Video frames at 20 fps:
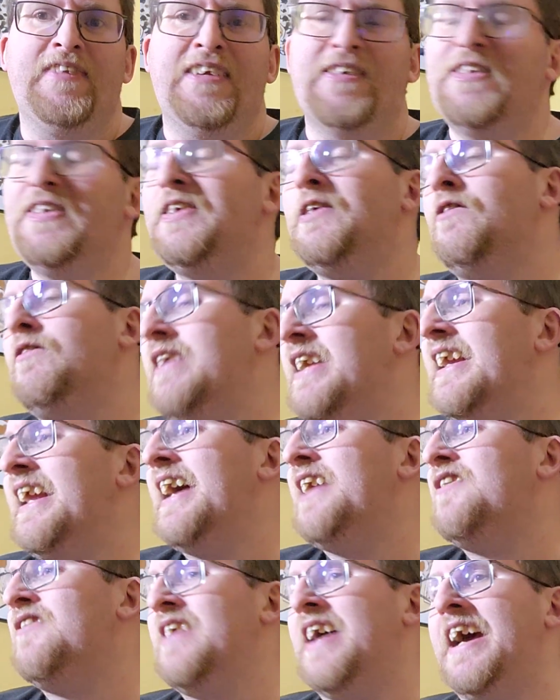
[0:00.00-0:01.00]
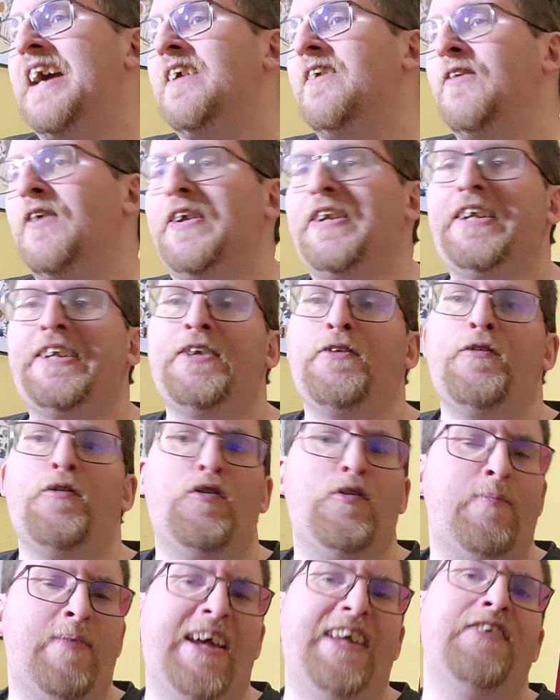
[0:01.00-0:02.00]
And you realize that, and then you
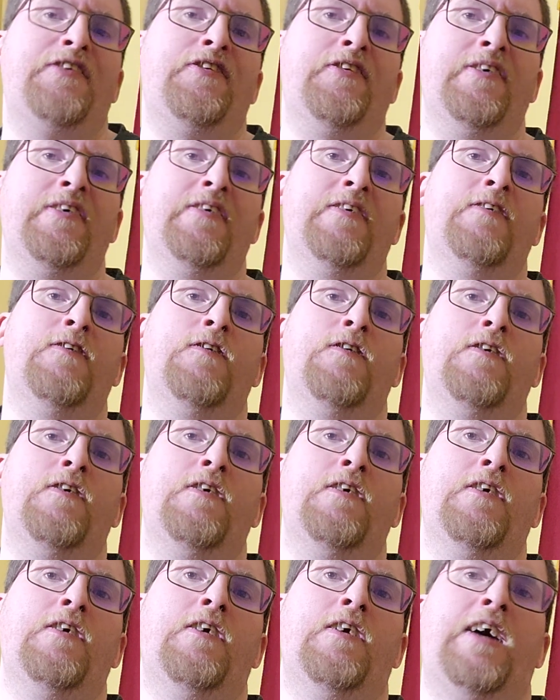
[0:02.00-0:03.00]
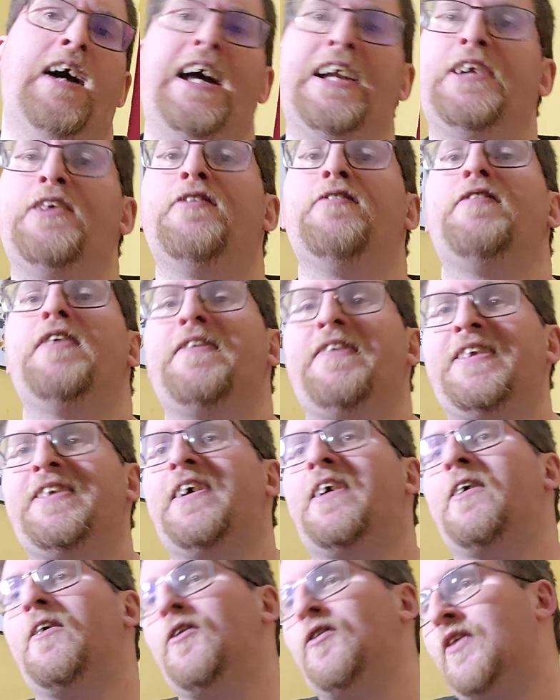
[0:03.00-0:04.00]
spent
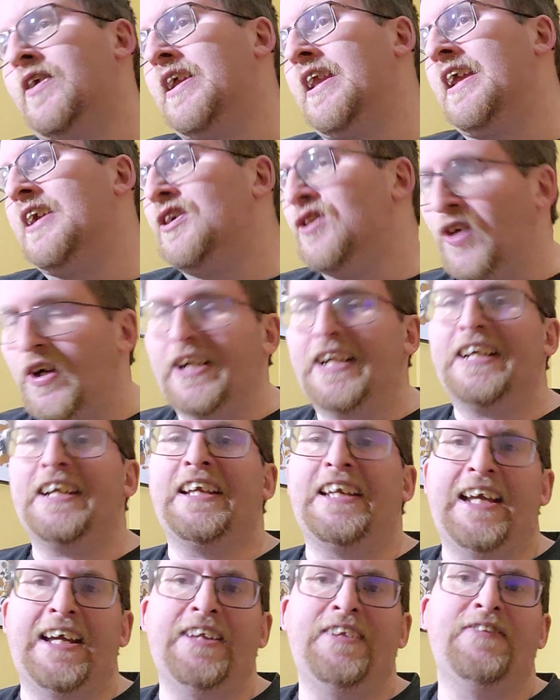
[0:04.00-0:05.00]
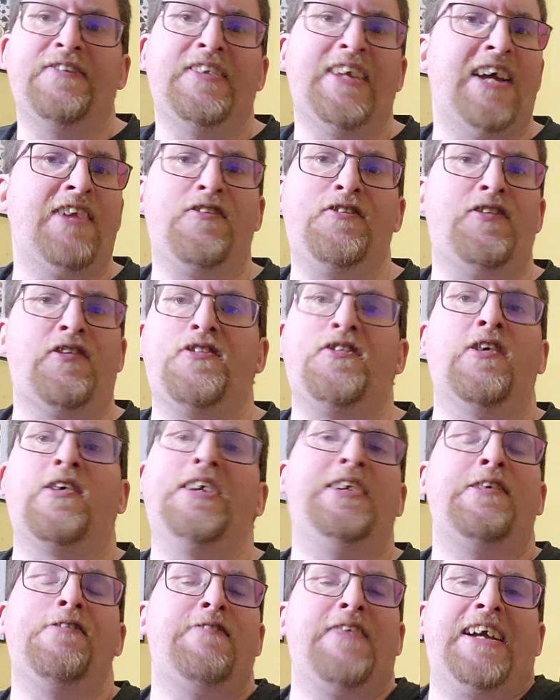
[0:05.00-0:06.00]
$150 on an electronic kit that's just
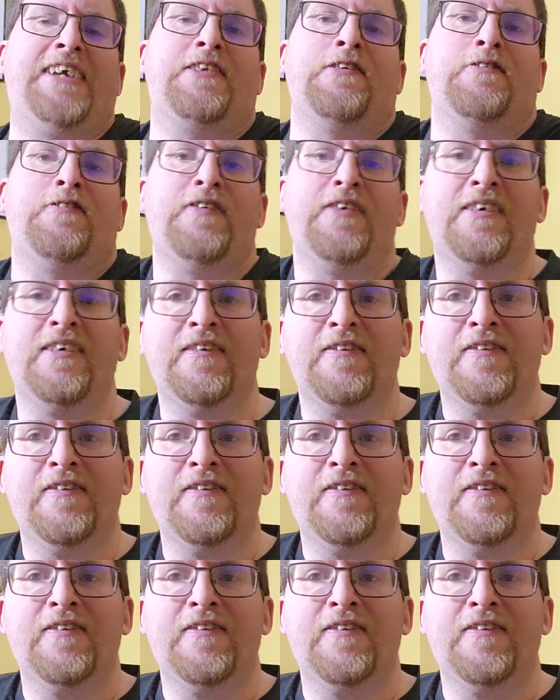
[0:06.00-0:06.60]
totally defective.